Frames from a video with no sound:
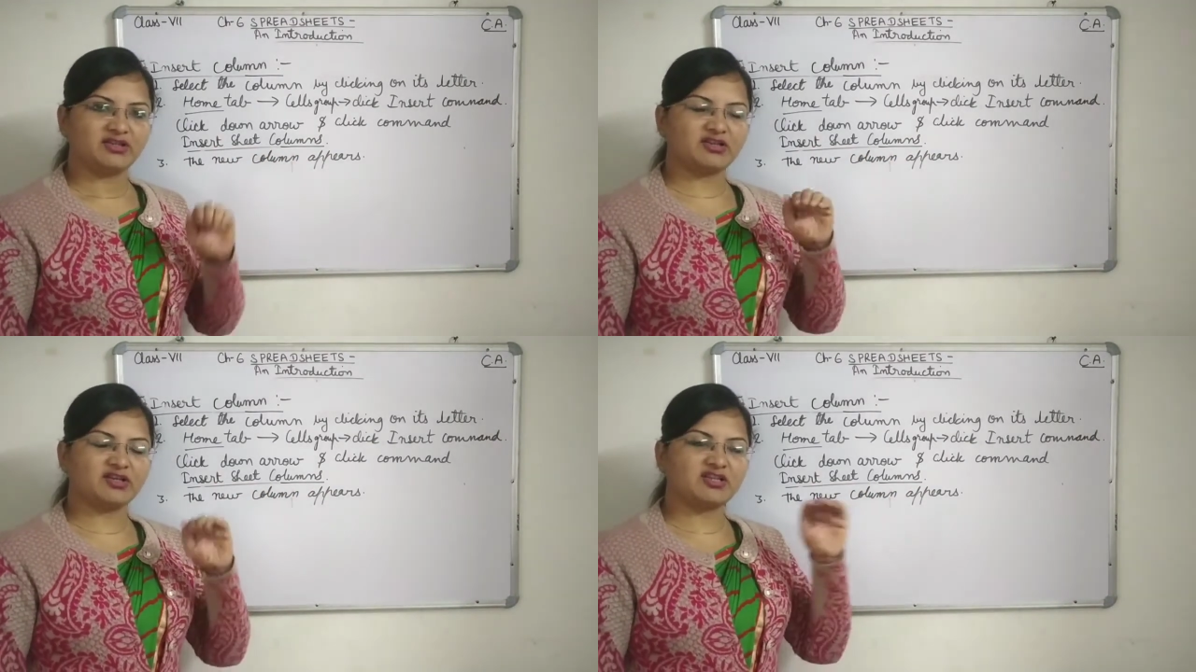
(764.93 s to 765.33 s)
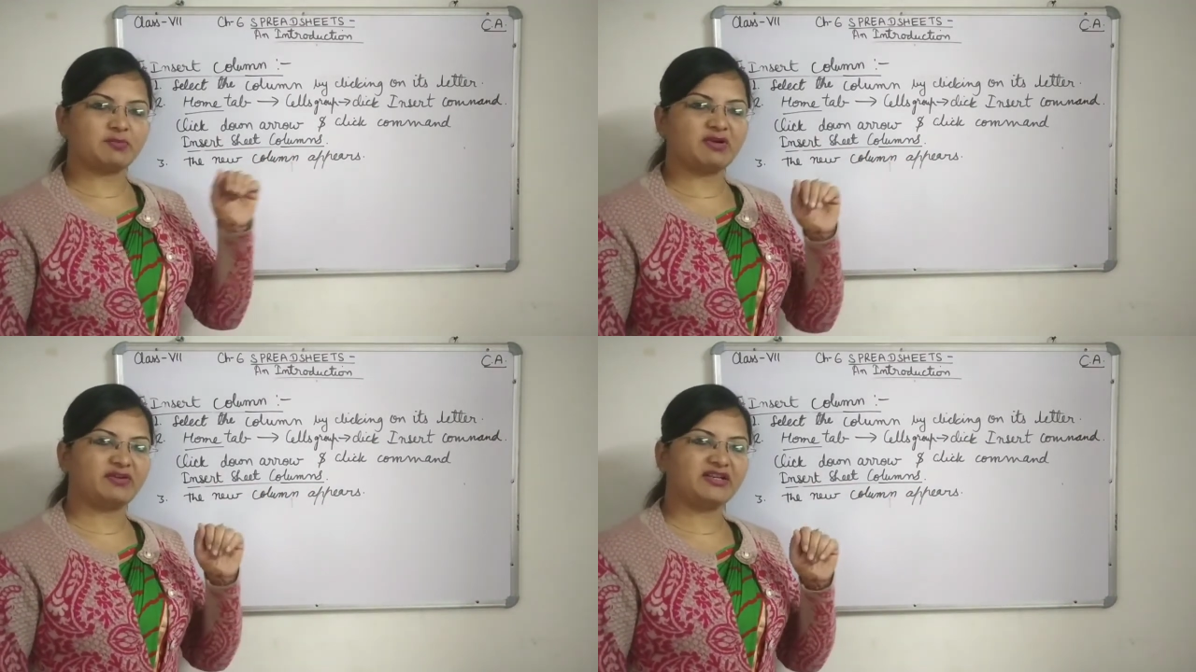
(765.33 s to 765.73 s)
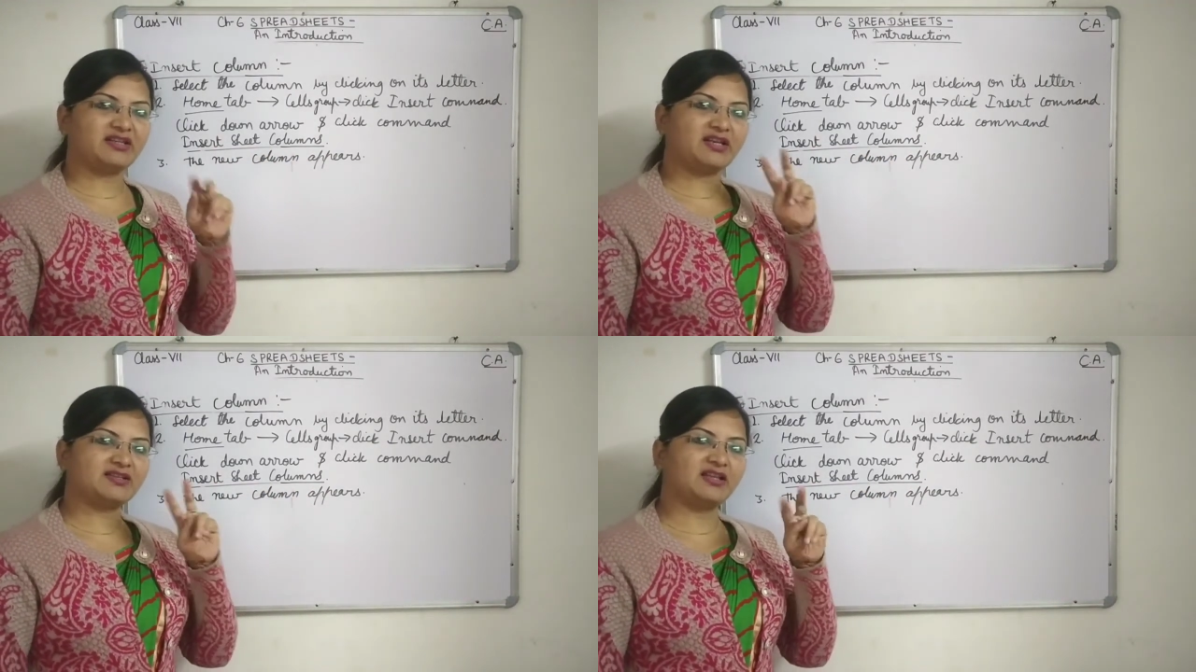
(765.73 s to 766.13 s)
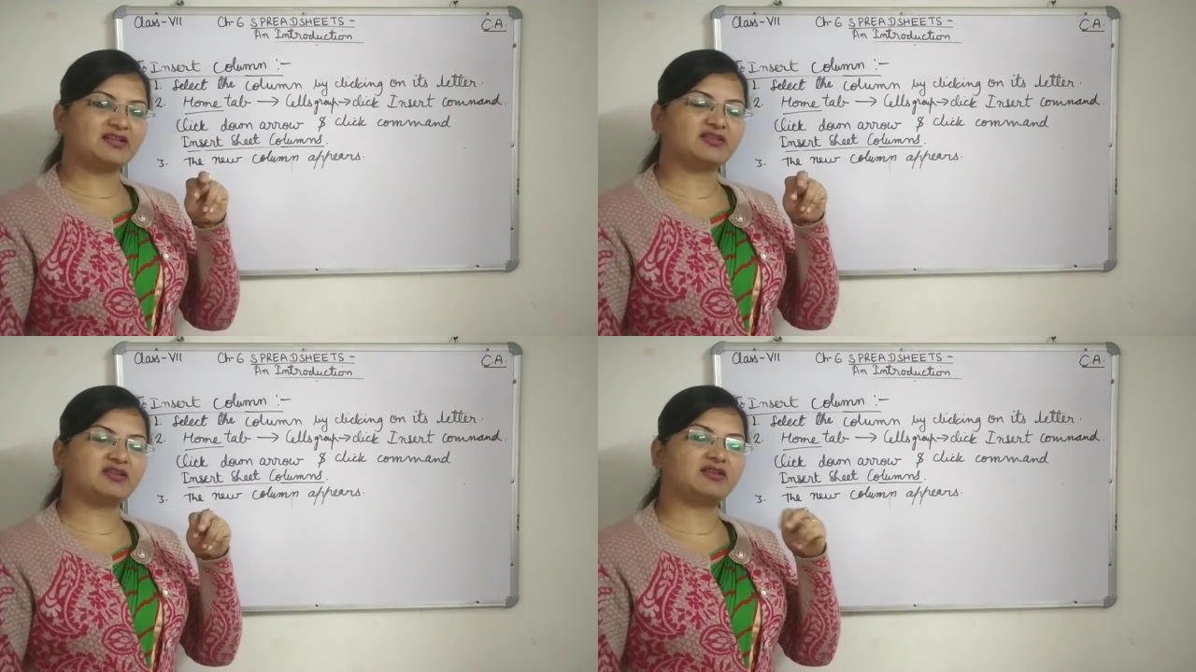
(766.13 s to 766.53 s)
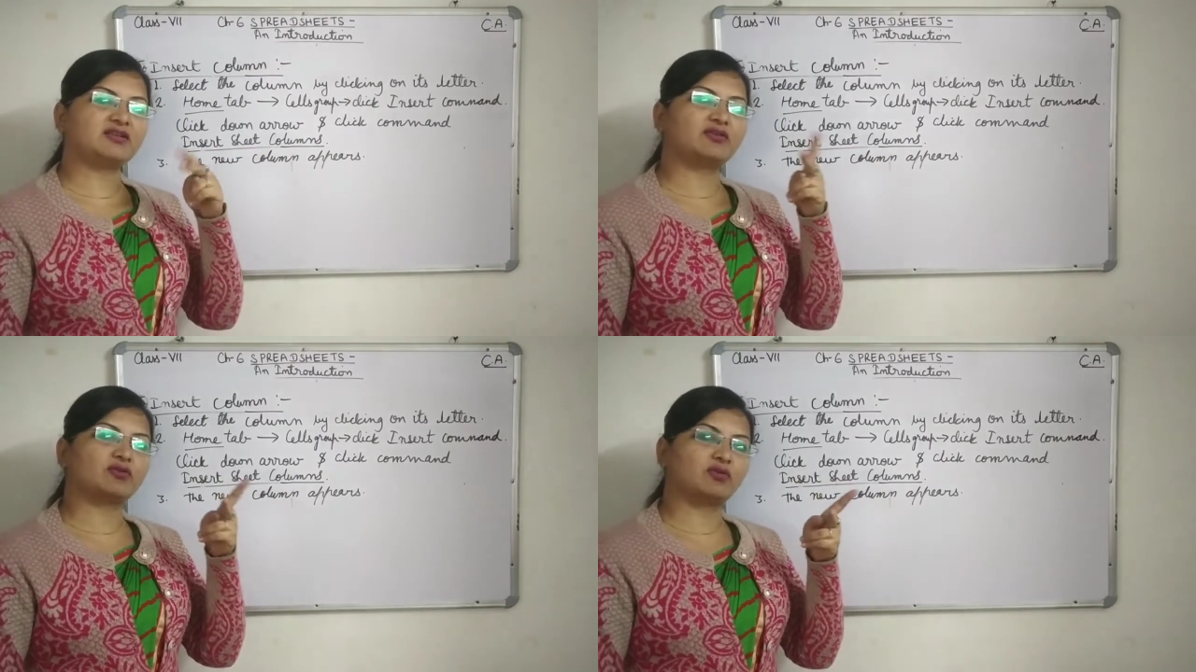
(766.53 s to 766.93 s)
Just above it there is
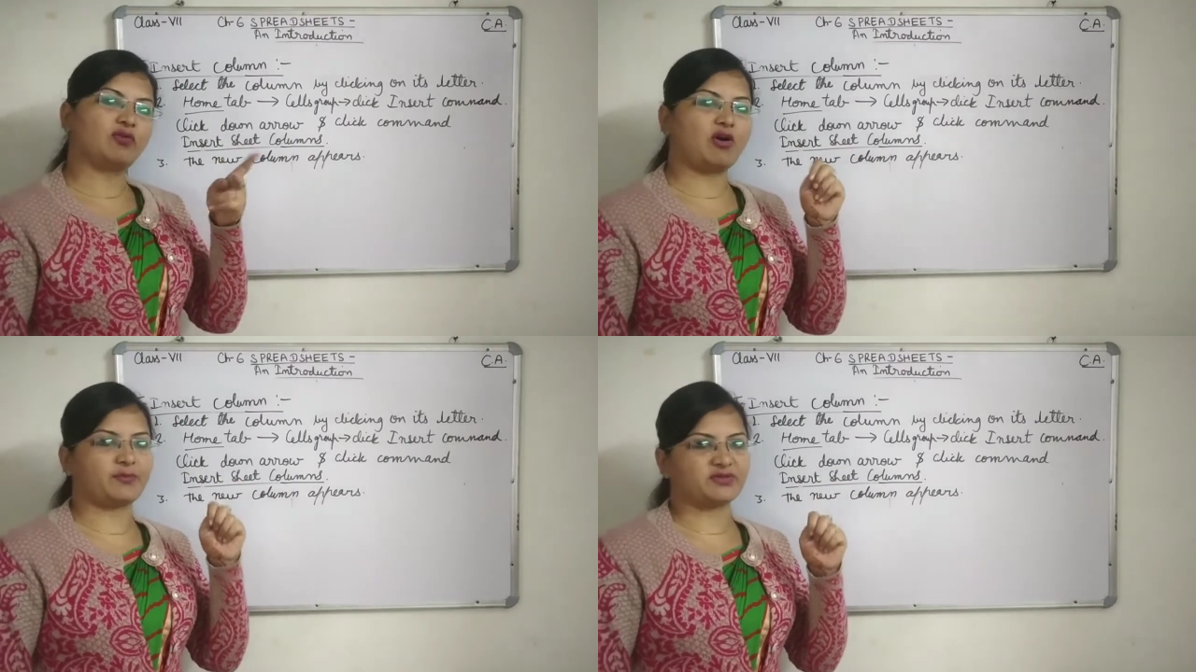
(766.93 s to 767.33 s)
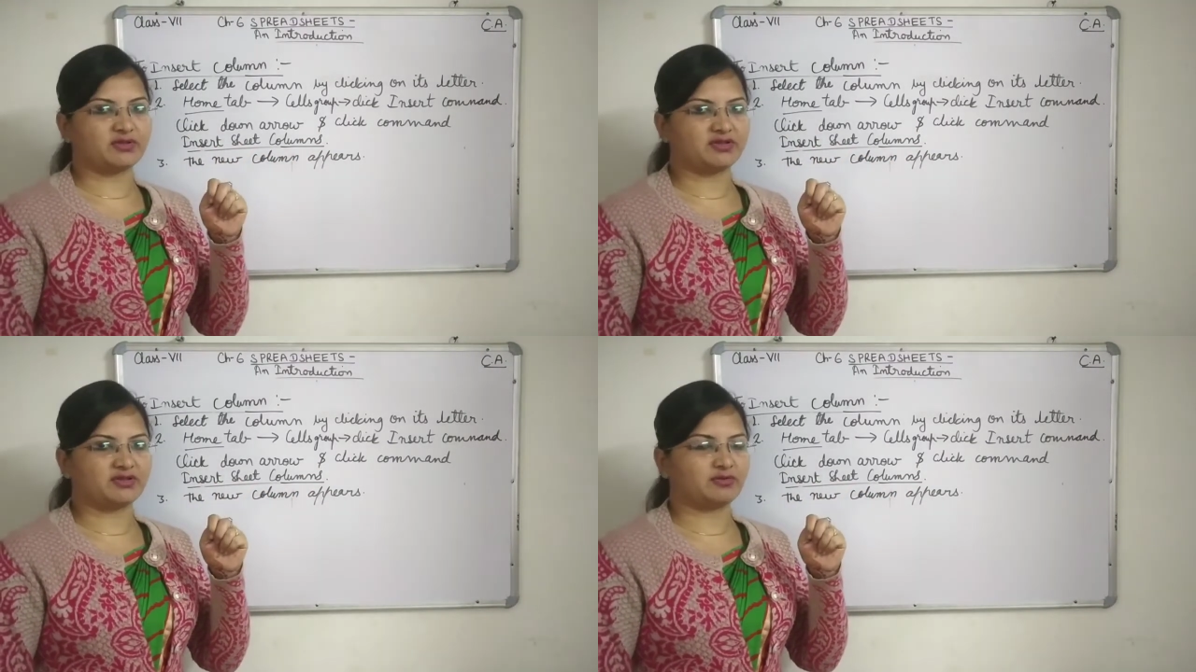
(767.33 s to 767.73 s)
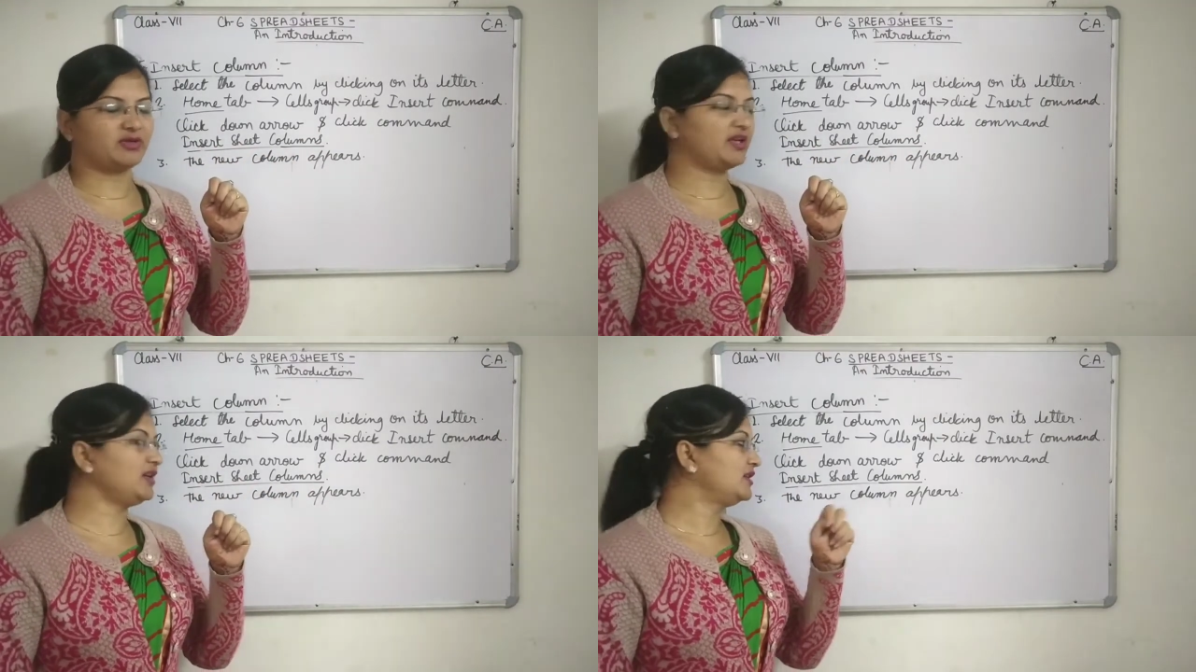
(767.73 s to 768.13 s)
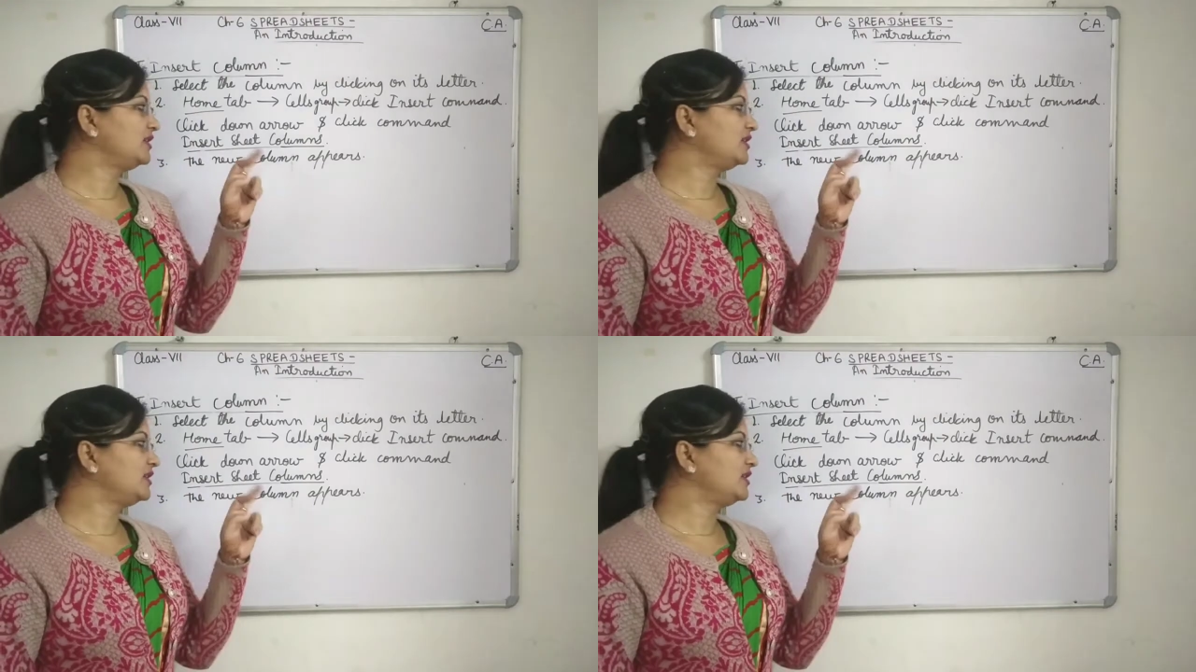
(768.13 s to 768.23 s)
insert row options. Okay,